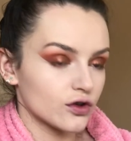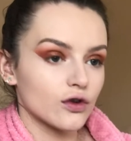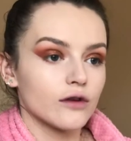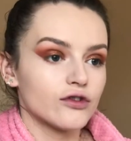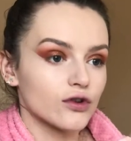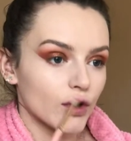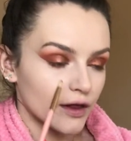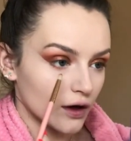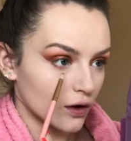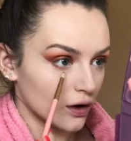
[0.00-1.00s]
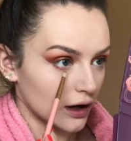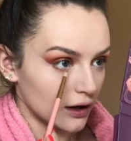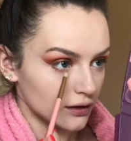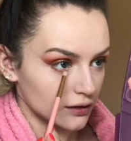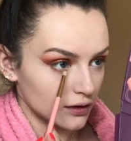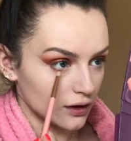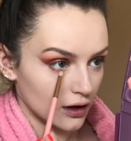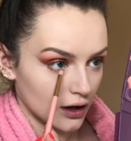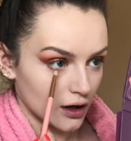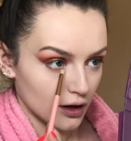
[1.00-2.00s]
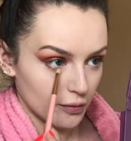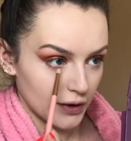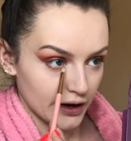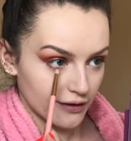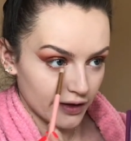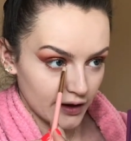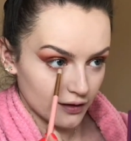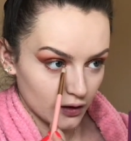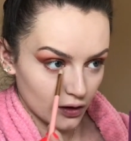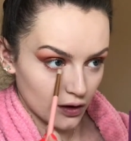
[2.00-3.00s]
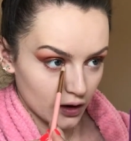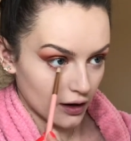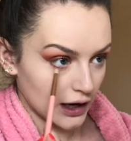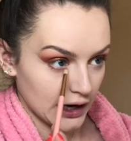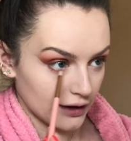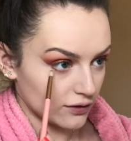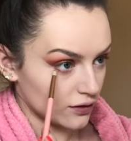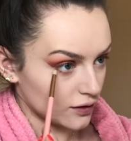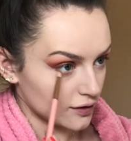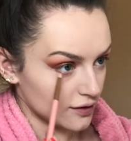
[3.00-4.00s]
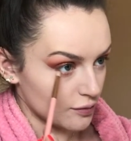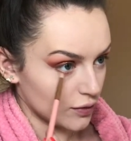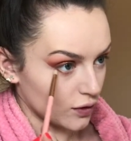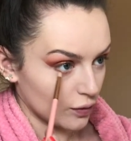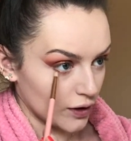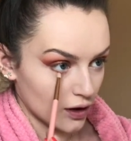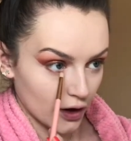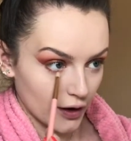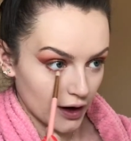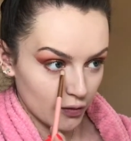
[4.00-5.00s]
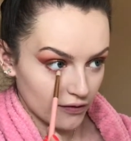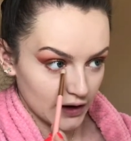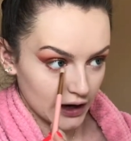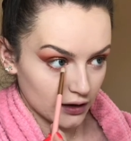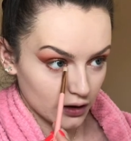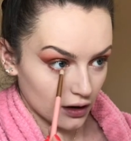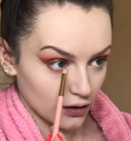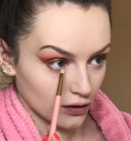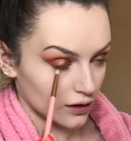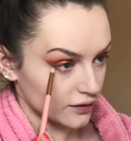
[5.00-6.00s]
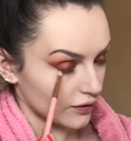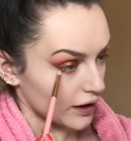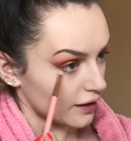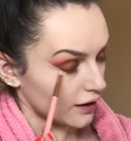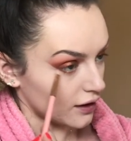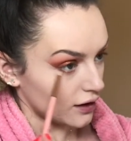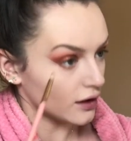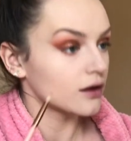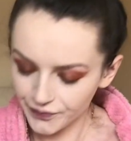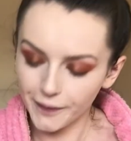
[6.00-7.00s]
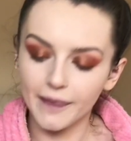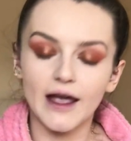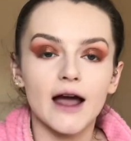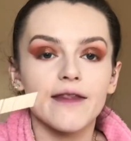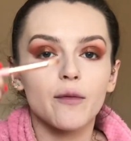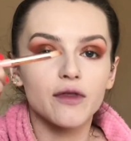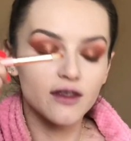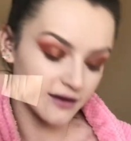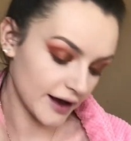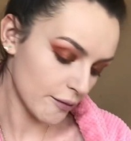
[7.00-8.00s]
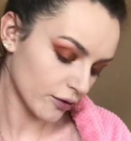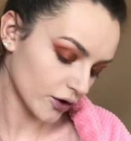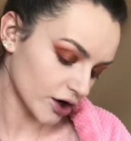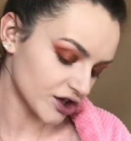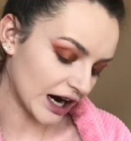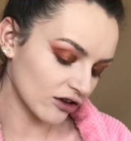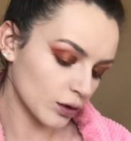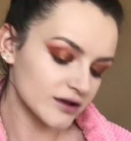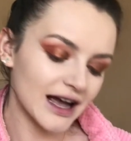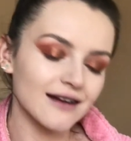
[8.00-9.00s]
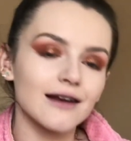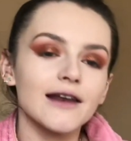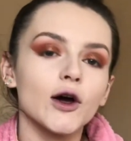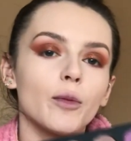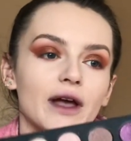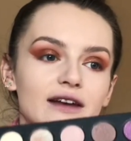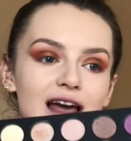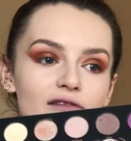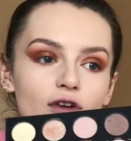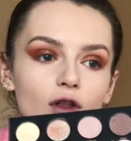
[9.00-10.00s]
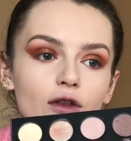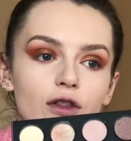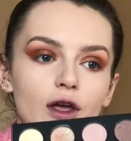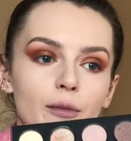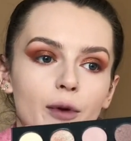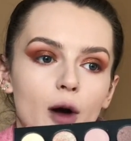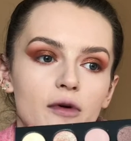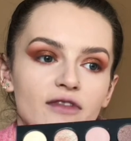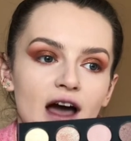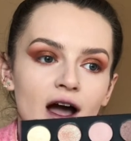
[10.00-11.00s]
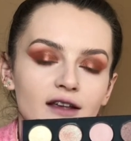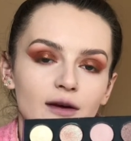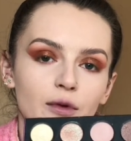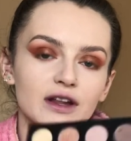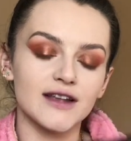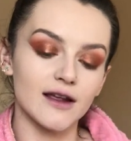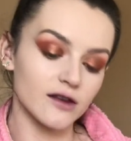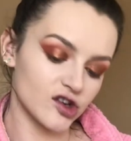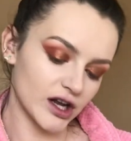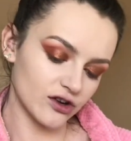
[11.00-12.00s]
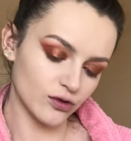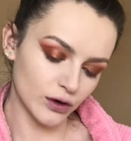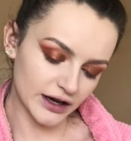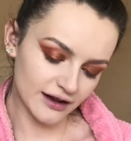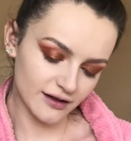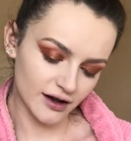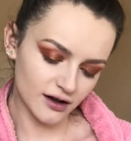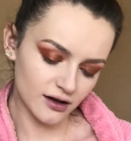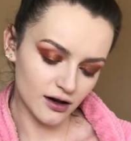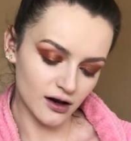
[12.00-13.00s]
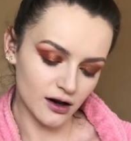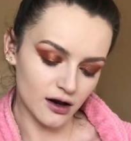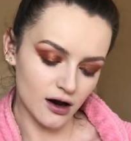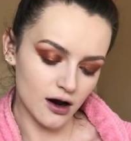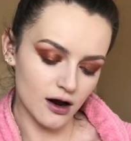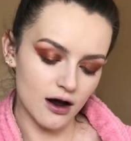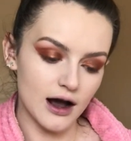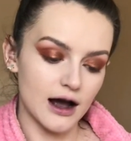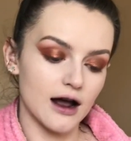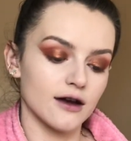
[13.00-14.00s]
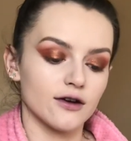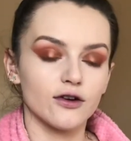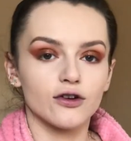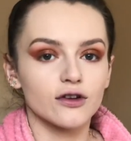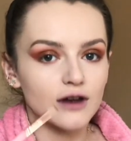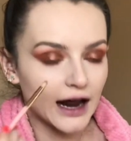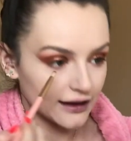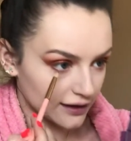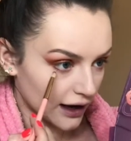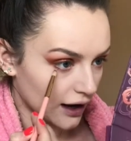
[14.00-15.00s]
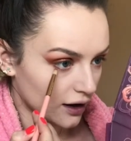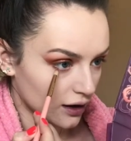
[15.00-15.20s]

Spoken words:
sort of join the colour, because this look is so simple. We're not going in with like dark colours or anything. And then with the same brush, I just want to add a little bit of depth on the bottom of the eye. So I'm going to take the shade Juanita and just add that